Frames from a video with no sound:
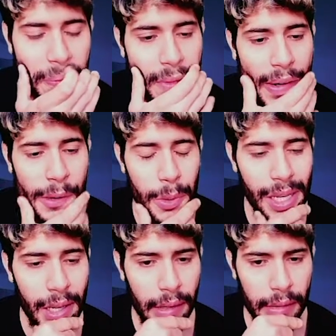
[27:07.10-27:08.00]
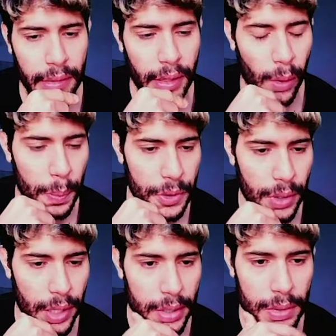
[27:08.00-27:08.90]
I really liked that
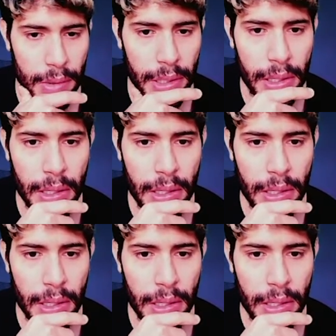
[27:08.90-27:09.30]
option actually.